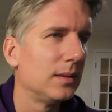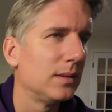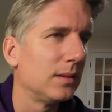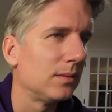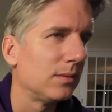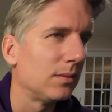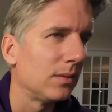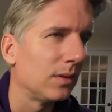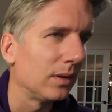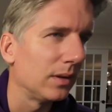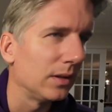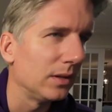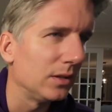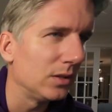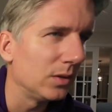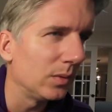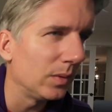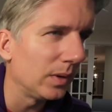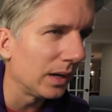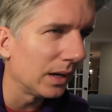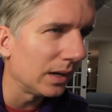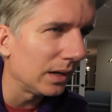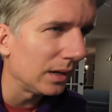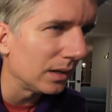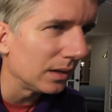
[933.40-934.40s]
really doing
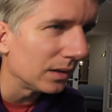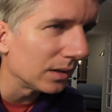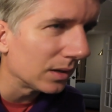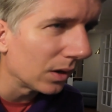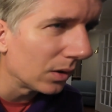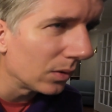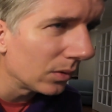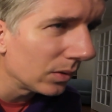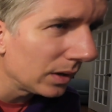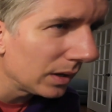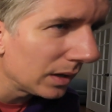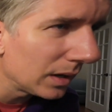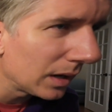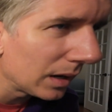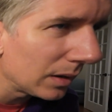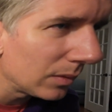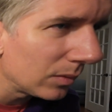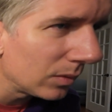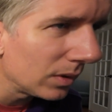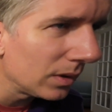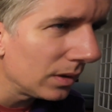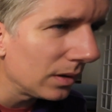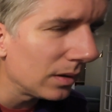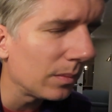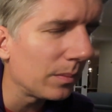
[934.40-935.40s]
any encoding, I
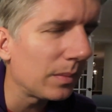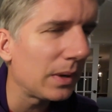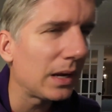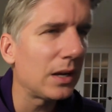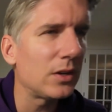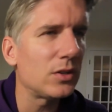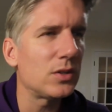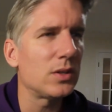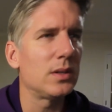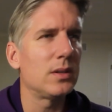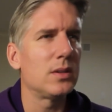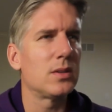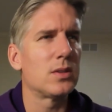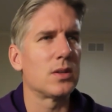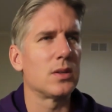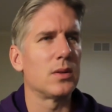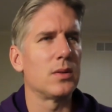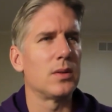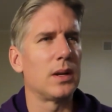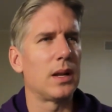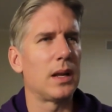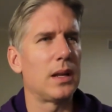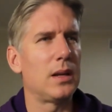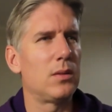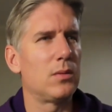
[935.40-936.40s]
wouldn't imagine. So, and
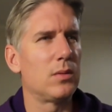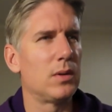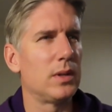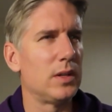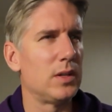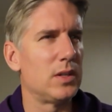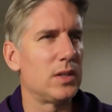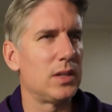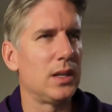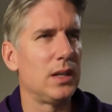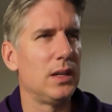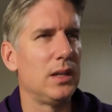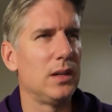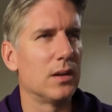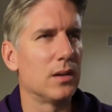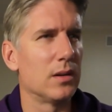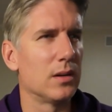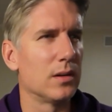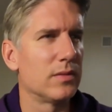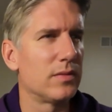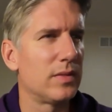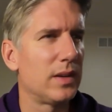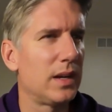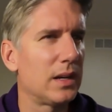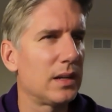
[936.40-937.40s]
I don't really see any
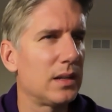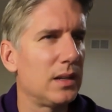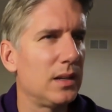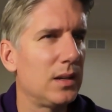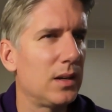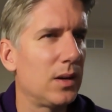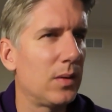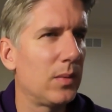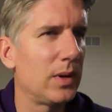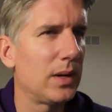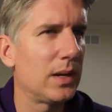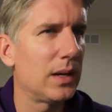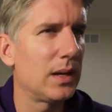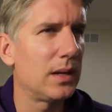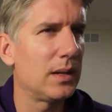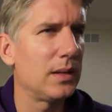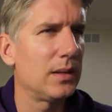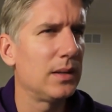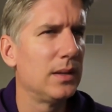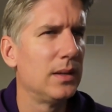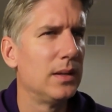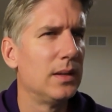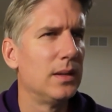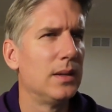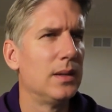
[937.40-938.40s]
artifacting going on.
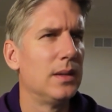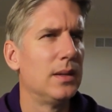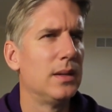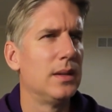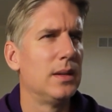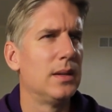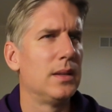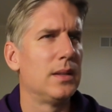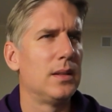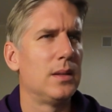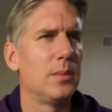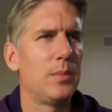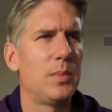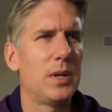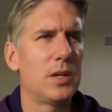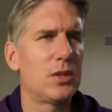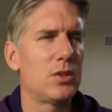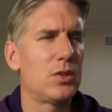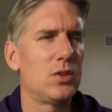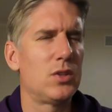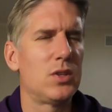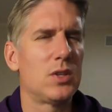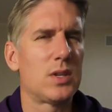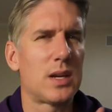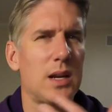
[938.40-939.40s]
The picture
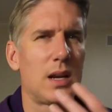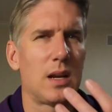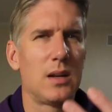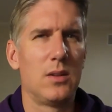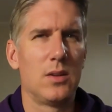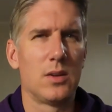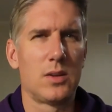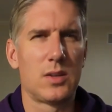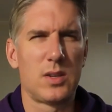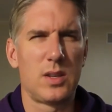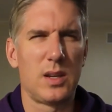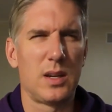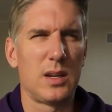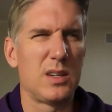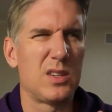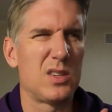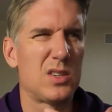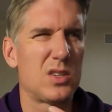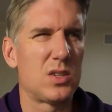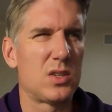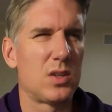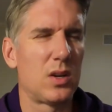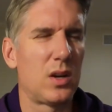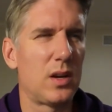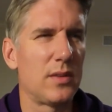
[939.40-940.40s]
just kind of looks like
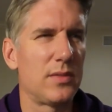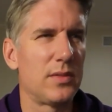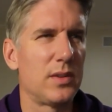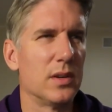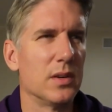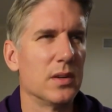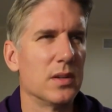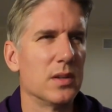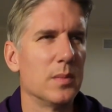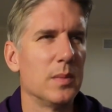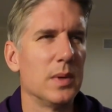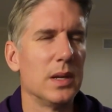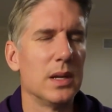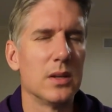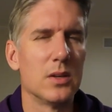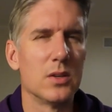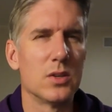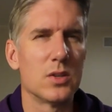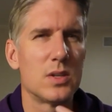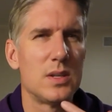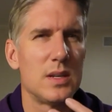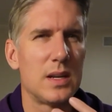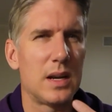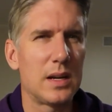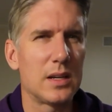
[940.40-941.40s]
softer to me, just
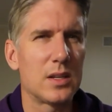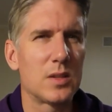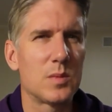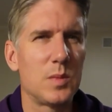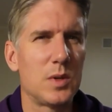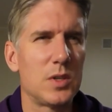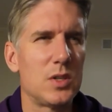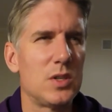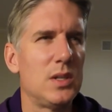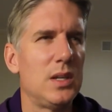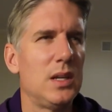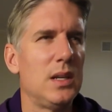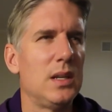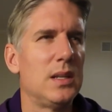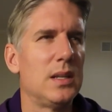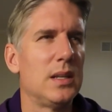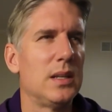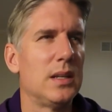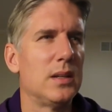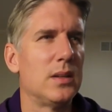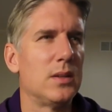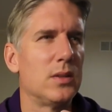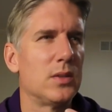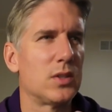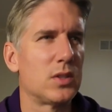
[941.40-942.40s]
not as much
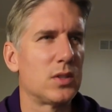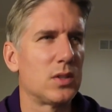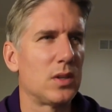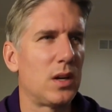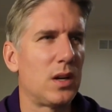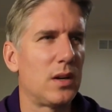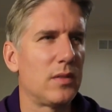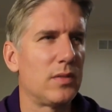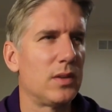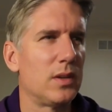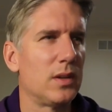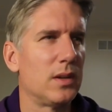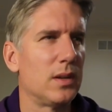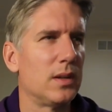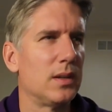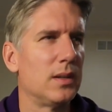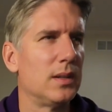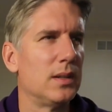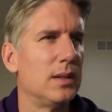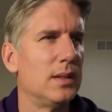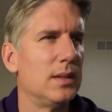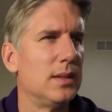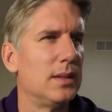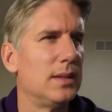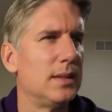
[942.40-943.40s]
detail, softer,
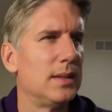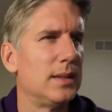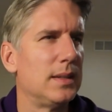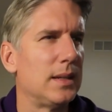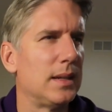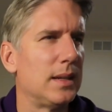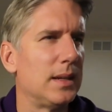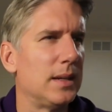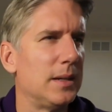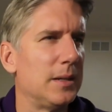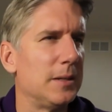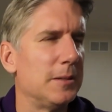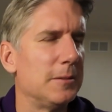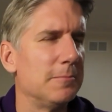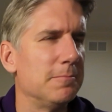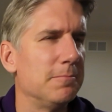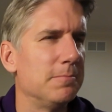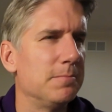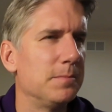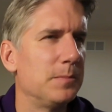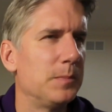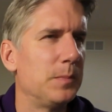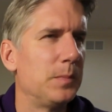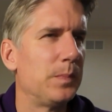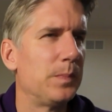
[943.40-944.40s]

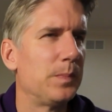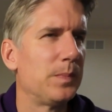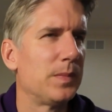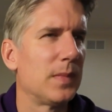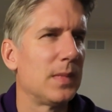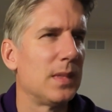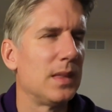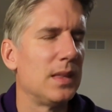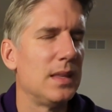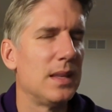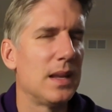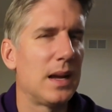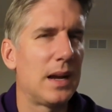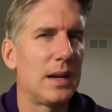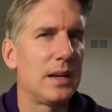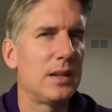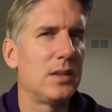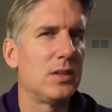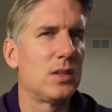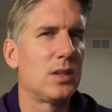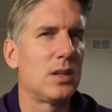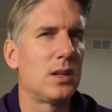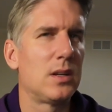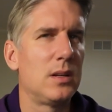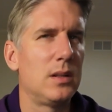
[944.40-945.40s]
not as
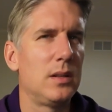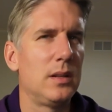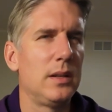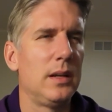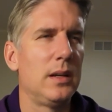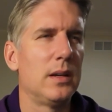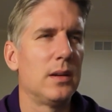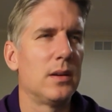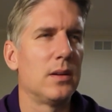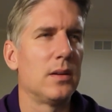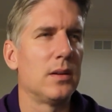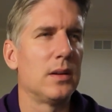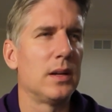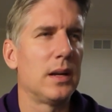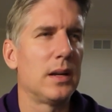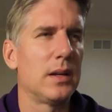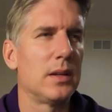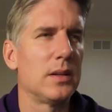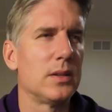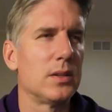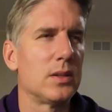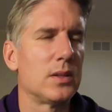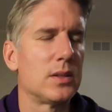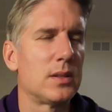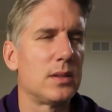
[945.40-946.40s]
clear, not
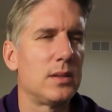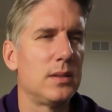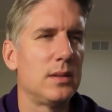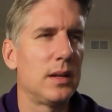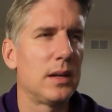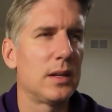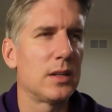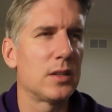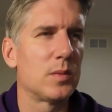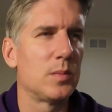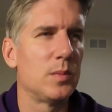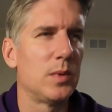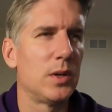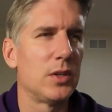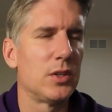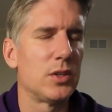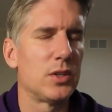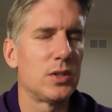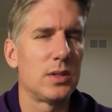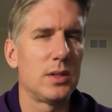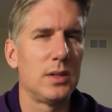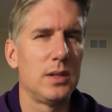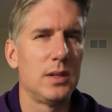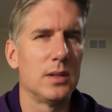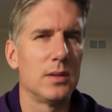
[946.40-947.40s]
as much,
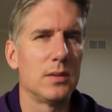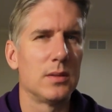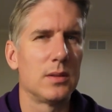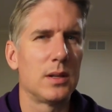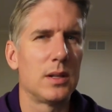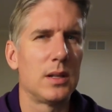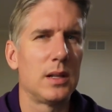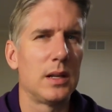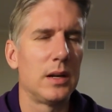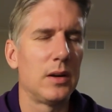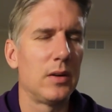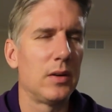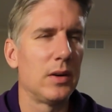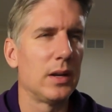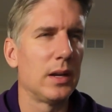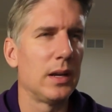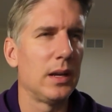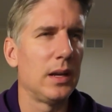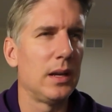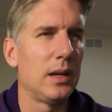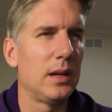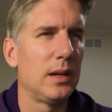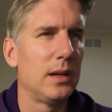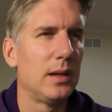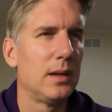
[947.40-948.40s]
you know, clarity,